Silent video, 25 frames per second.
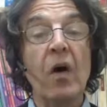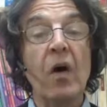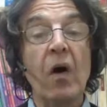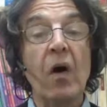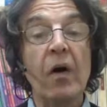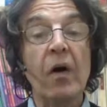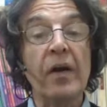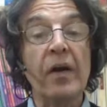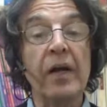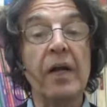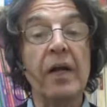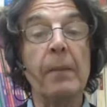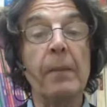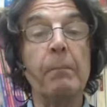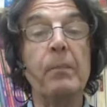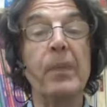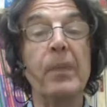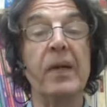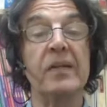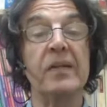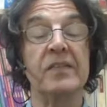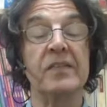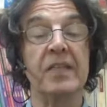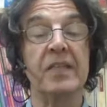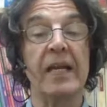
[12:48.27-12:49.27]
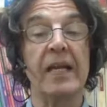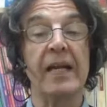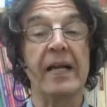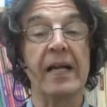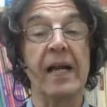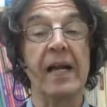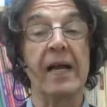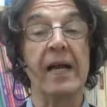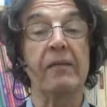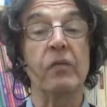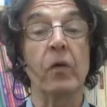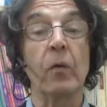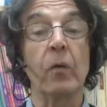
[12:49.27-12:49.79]
on an implicit
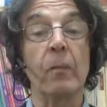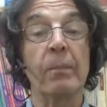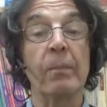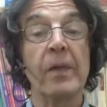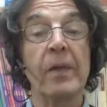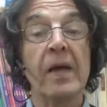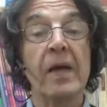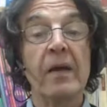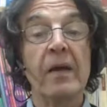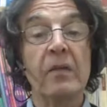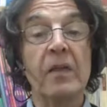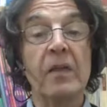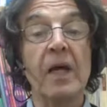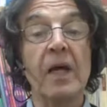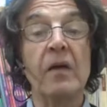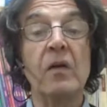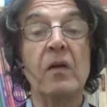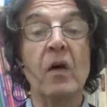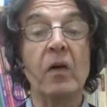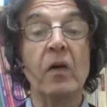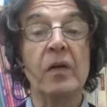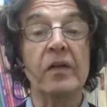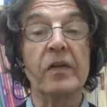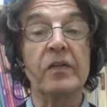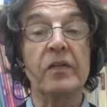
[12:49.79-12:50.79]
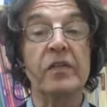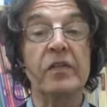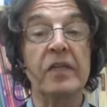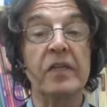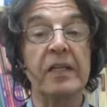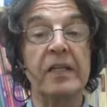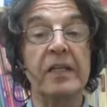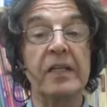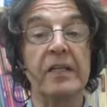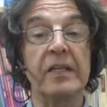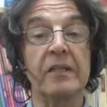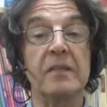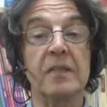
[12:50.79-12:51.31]
level. Their knowledge
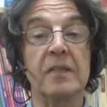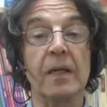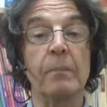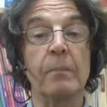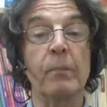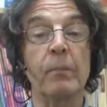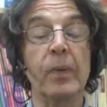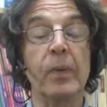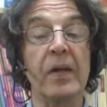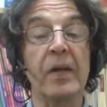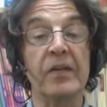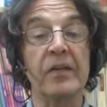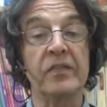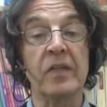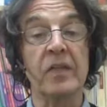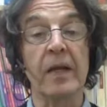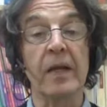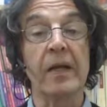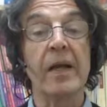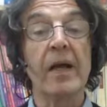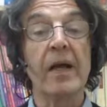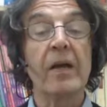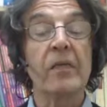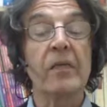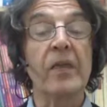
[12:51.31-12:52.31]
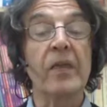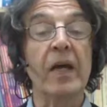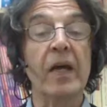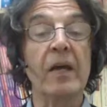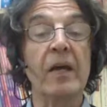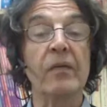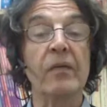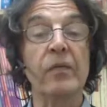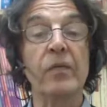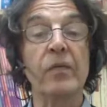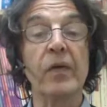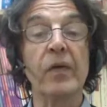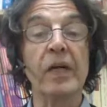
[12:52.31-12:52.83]
is implicit.
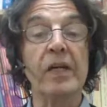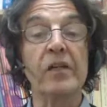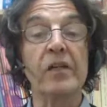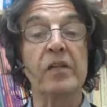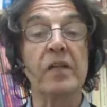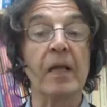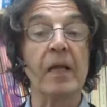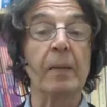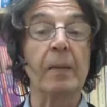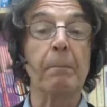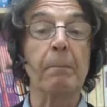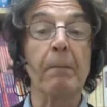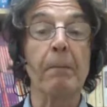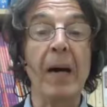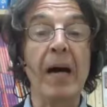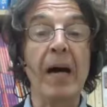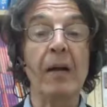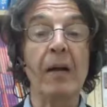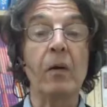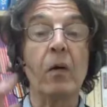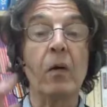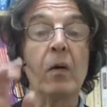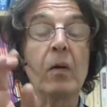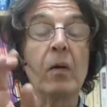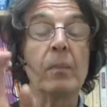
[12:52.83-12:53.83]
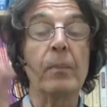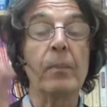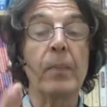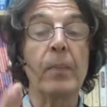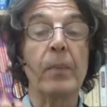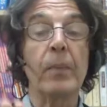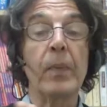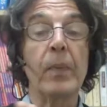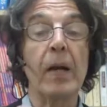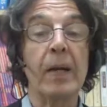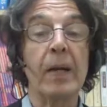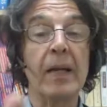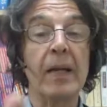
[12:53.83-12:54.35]
They've reached the Malong
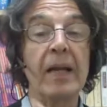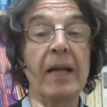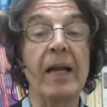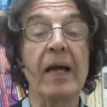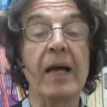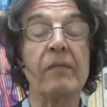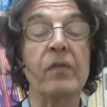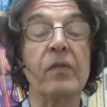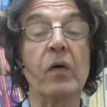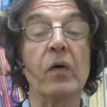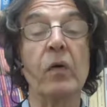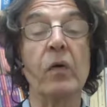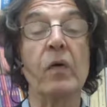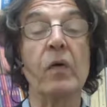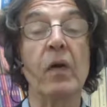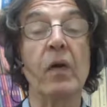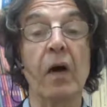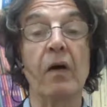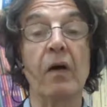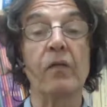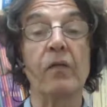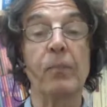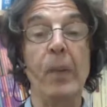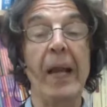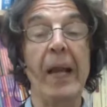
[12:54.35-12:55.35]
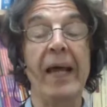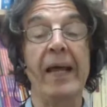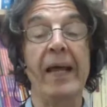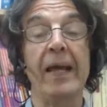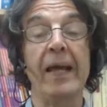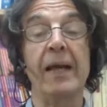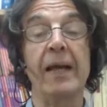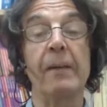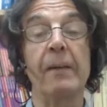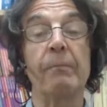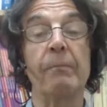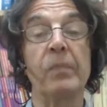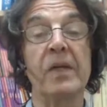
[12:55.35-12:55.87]
level of
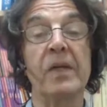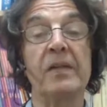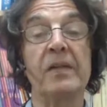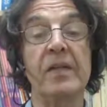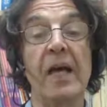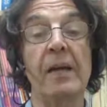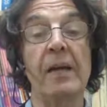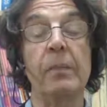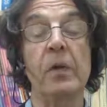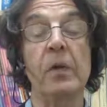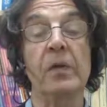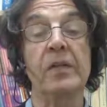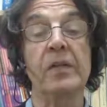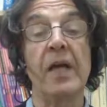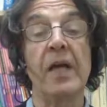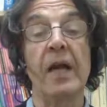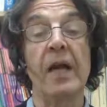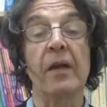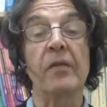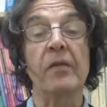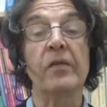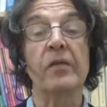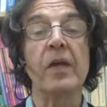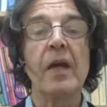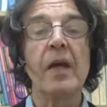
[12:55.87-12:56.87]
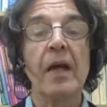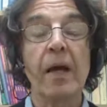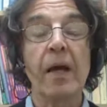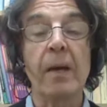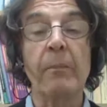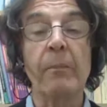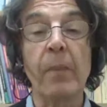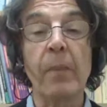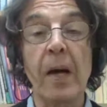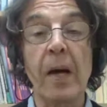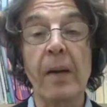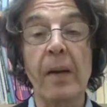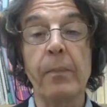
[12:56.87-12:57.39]
playing table tennis,
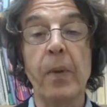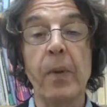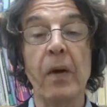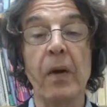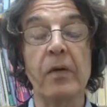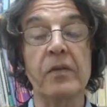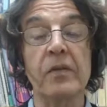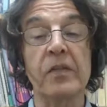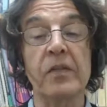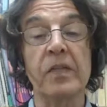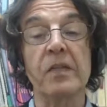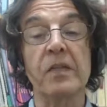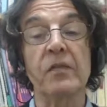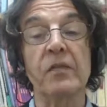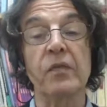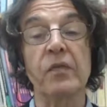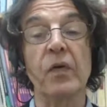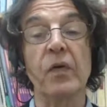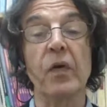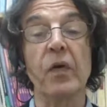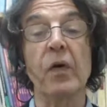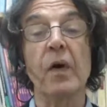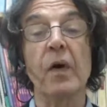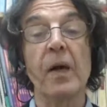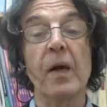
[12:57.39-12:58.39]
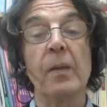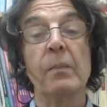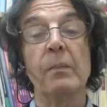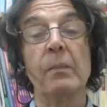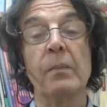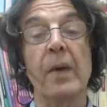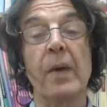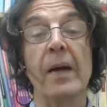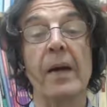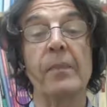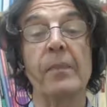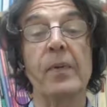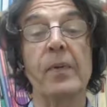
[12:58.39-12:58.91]
and my apologies for
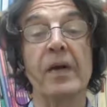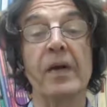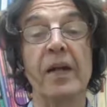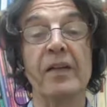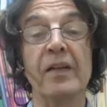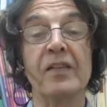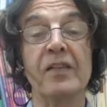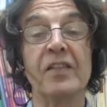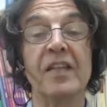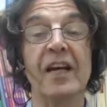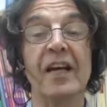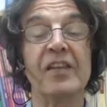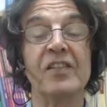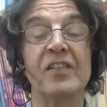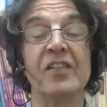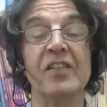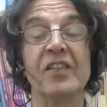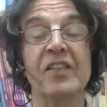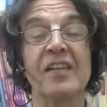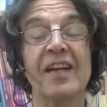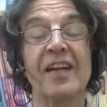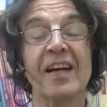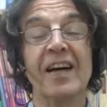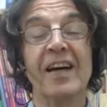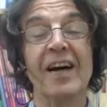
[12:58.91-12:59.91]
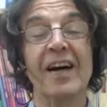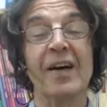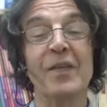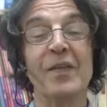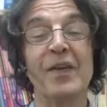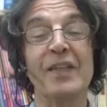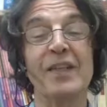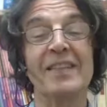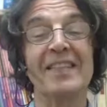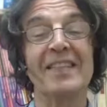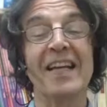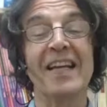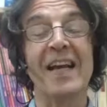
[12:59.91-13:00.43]
my pronunciation of
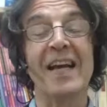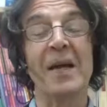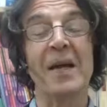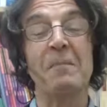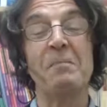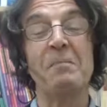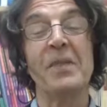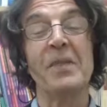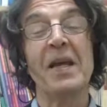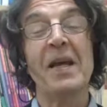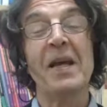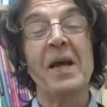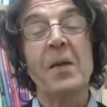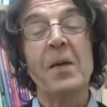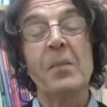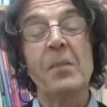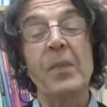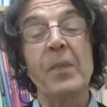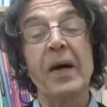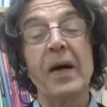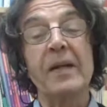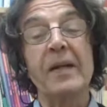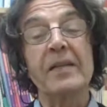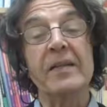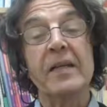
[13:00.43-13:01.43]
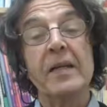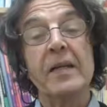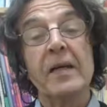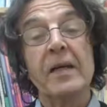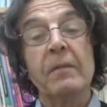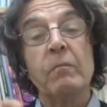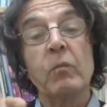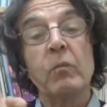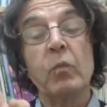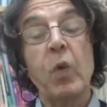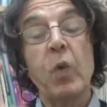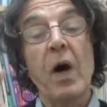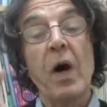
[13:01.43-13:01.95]
his name. But
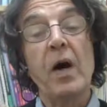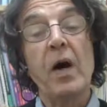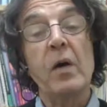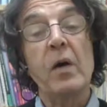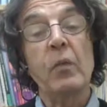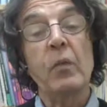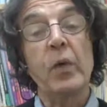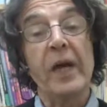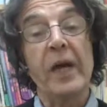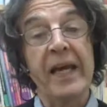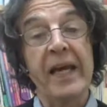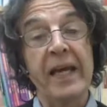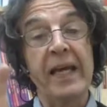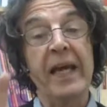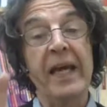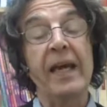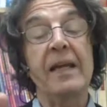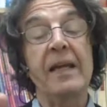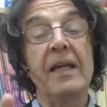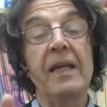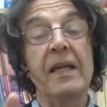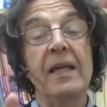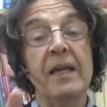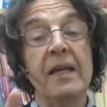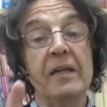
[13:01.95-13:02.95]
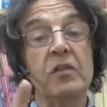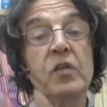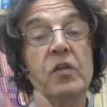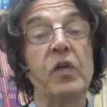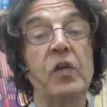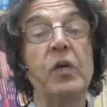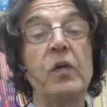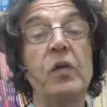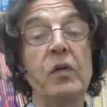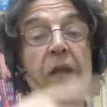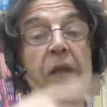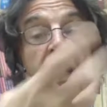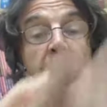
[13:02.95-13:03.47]
while we're getting
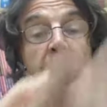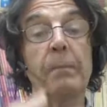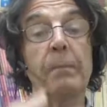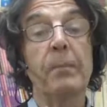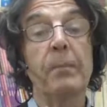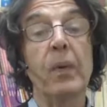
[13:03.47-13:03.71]
to that